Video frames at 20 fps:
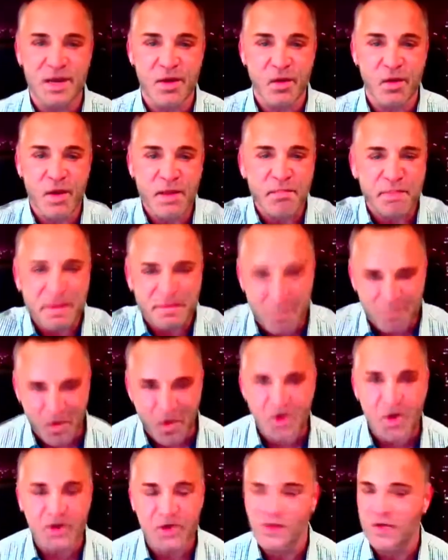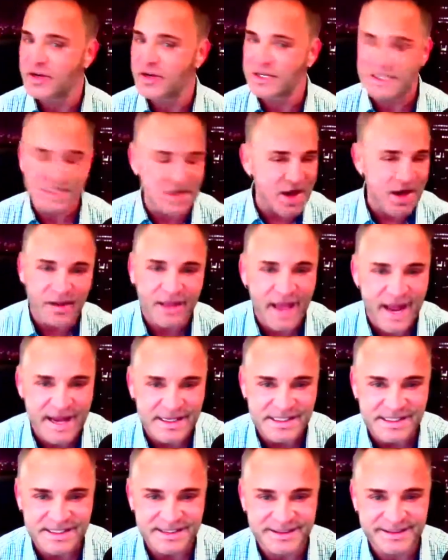I want to be more curious, not
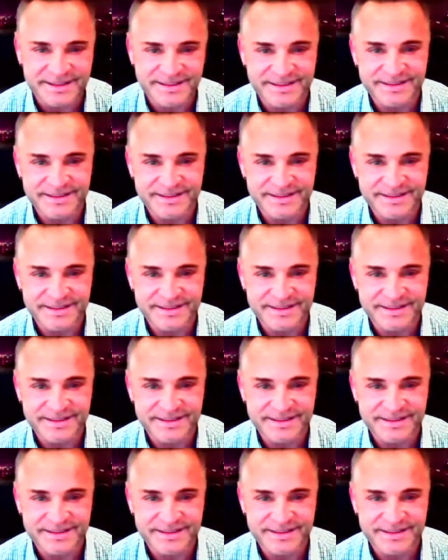less.